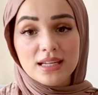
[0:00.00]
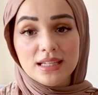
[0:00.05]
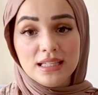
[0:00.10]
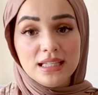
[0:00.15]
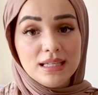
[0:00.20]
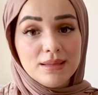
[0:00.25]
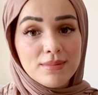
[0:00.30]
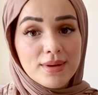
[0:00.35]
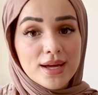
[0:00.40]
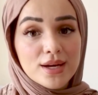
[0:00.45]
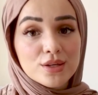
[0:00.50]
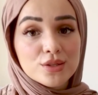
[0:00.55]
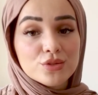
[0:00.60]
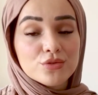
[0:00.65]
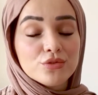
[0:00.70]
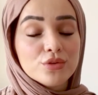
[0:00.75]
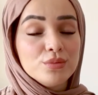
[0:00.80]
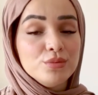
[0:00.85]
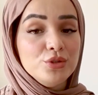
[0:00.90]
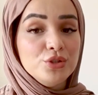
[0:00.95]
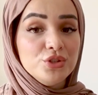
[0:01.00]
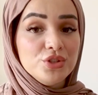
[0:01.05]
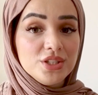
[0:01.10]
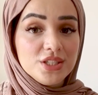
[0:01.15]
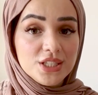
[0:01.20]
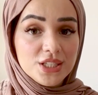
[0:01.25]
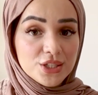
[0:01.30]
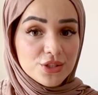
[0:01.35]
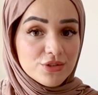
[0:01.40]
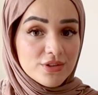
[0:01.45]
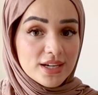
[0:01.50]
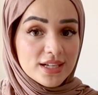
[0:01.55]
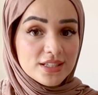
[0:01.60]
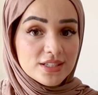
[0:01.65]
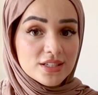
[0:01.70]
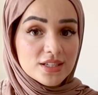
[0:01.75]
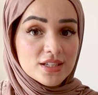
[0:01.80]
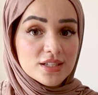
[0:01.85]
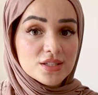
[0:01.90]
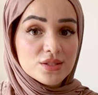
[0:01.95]
and emails from UGC
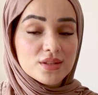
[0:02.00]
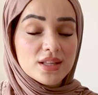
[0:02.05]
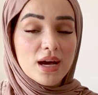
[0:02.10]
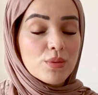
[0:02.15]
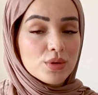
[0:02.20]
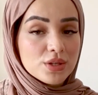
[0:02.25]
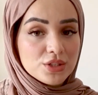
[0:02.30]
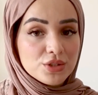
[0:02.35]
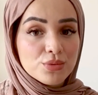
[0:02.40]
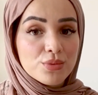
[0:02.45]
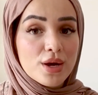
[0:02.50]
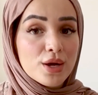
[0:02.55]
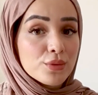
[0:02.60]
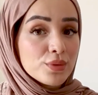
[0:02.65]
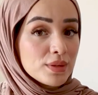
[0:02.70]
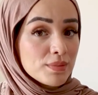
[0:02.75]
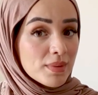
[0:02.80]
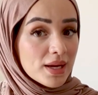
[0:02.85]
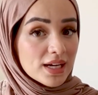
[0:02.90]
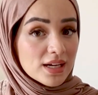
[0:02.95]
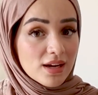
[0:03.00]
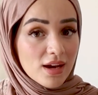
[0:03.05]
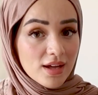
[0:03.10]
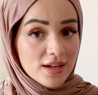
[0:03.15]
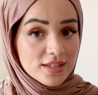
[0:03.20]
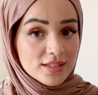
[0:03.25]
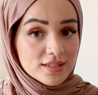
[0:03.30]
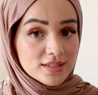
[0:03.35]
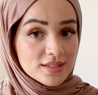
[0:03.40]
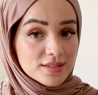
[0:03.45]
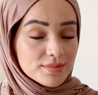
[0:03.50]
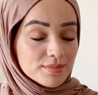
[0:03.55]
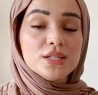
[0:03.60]
creators that want to work with my clients.